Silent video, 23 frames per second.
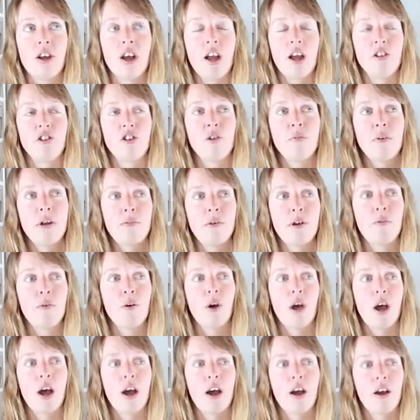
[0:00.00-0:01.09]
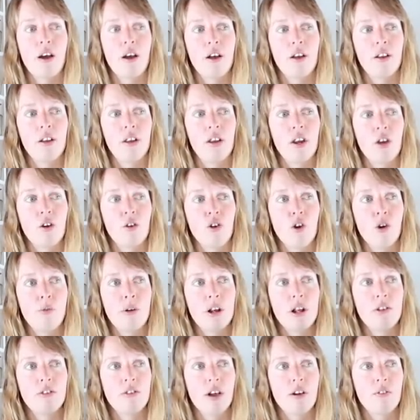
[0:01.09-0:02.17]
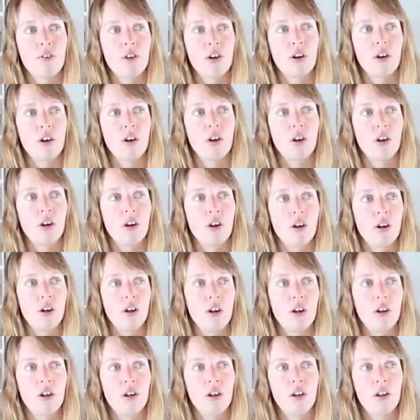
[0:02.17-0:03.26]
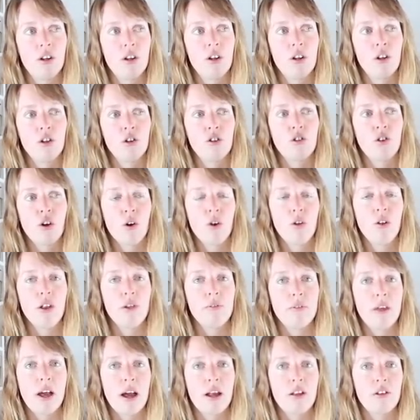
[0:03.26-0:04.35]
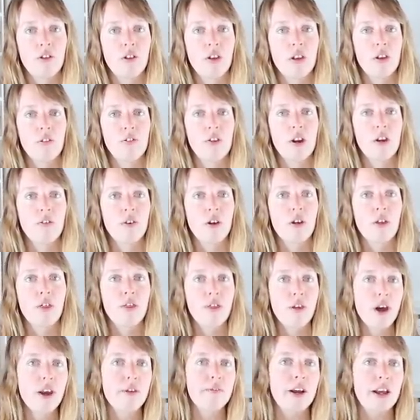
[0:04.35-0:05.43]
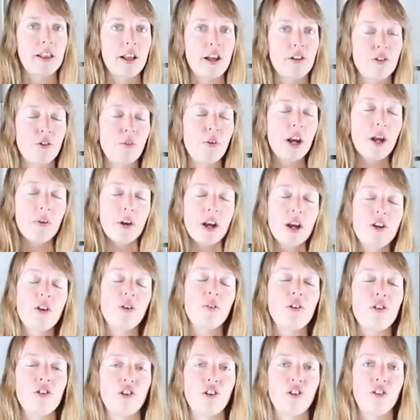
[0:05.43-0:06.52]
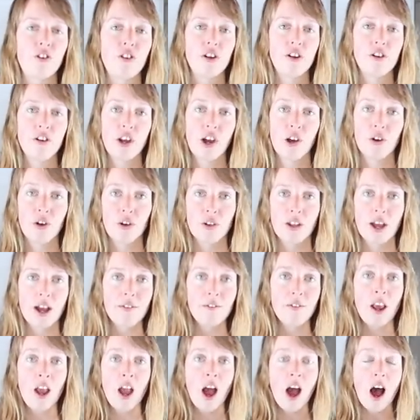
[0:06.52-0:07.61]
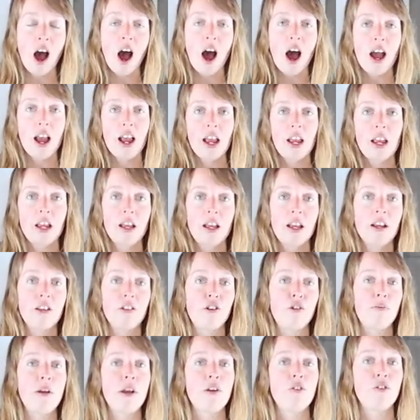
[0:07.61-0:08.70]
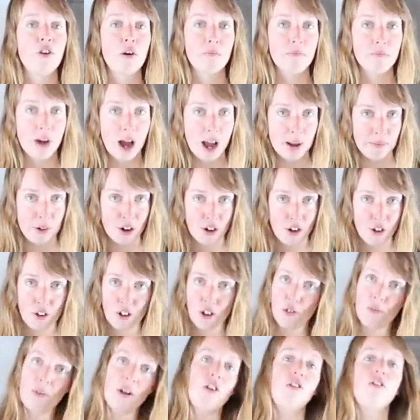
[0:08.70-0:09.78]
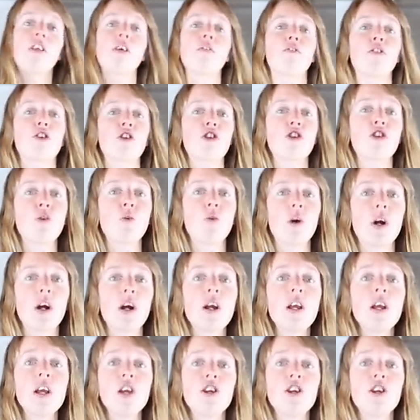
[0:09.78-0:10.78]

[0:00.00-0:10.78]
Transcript: and so many people have, you know, nobody's ever told them that, and so they've never thought about that. So, what I want to do is just tell you that. I can speak from my personal experience that for sure